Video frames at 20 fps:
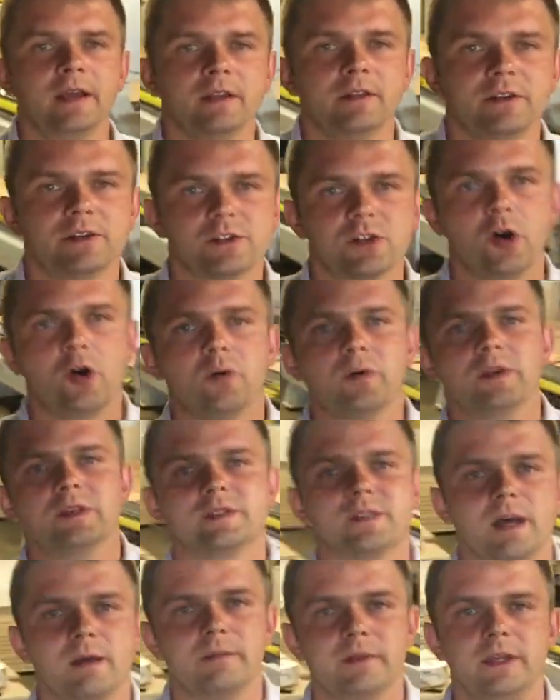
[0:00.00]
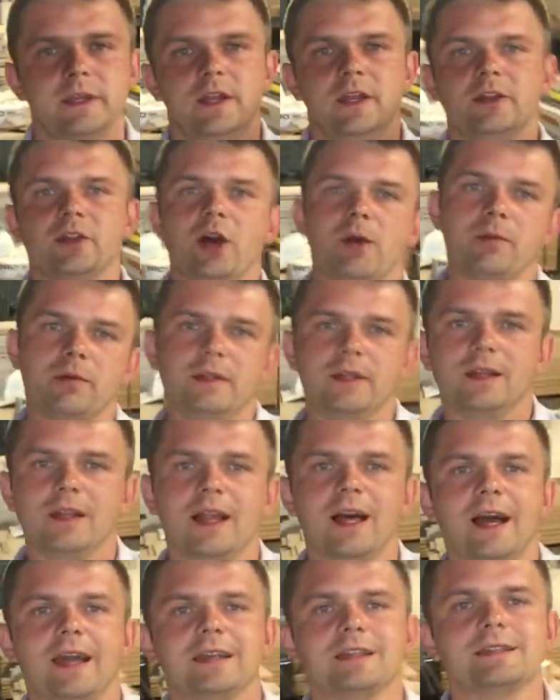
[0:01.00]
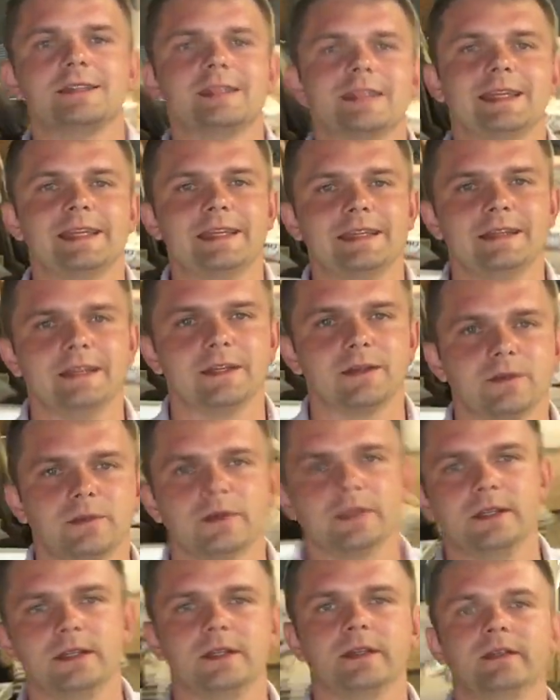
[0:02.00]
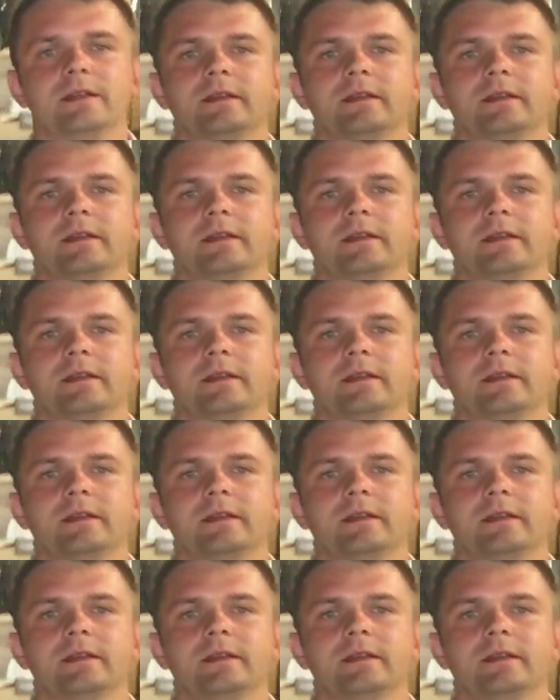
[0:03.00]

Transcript: There's always somebody at the top of the line sitting there with